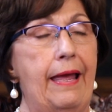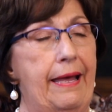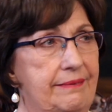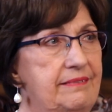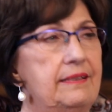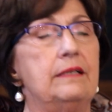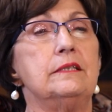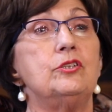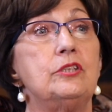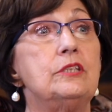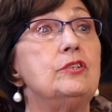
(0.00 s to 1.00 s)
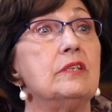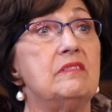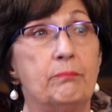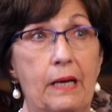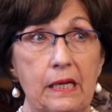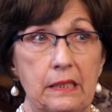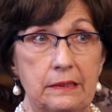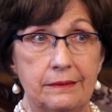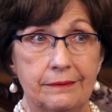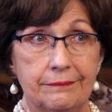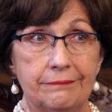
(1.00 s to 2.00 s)
And I said, and she just
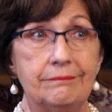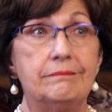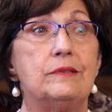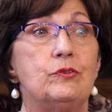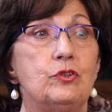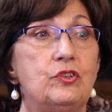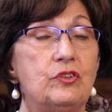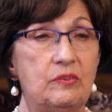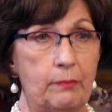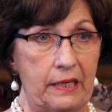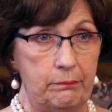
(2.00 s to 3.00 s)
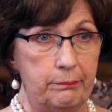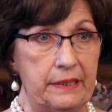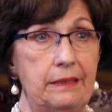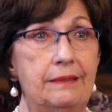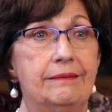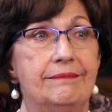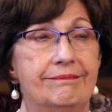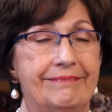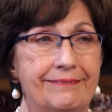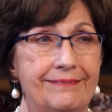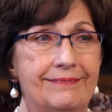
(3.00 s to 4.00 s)
might. She just might be.
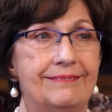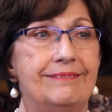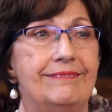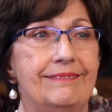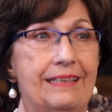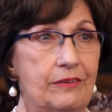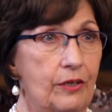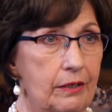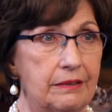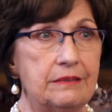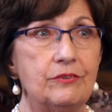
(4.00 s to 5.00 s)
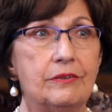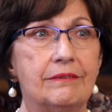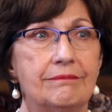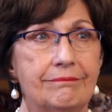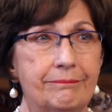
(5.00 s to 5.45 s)
Encourage her.